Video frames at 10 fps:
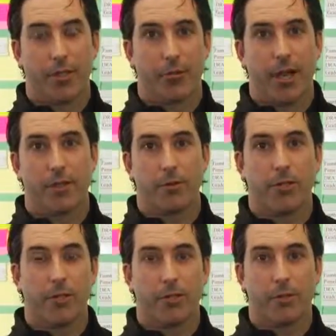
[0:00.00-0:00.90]
and rather
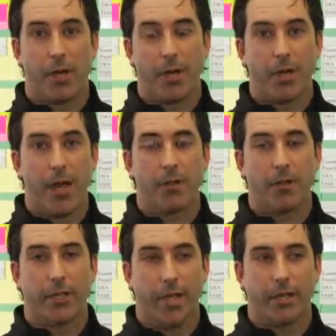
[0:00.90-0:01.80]
begins by
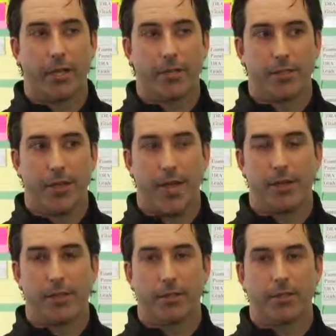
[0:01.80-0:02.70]
gathering and analyzing
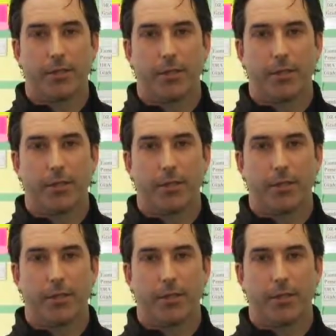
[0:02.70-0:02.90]
data,